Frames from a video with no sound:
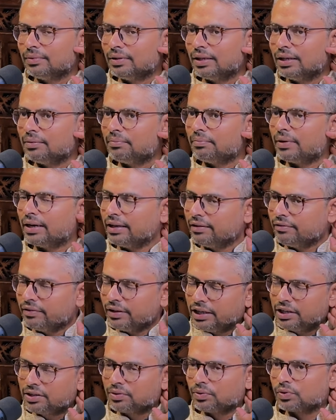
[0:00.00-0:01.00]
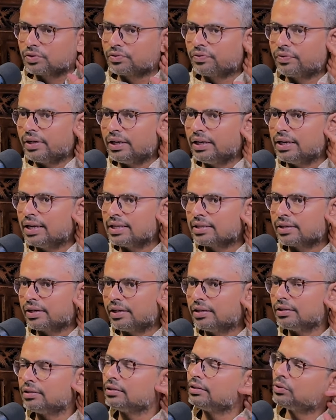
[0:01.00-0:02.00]
My very close friend has
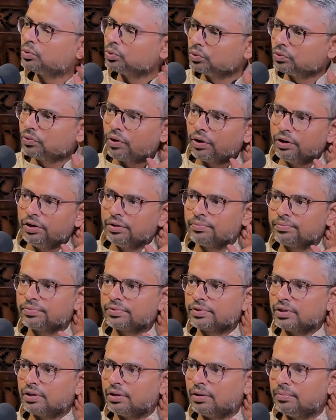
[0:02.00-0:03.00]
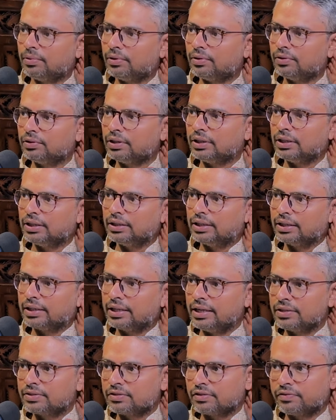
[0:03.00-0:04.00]
written 2 volumes about the
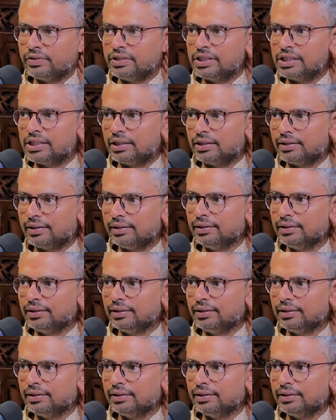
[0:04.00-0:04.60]
kings of Vijayanagara,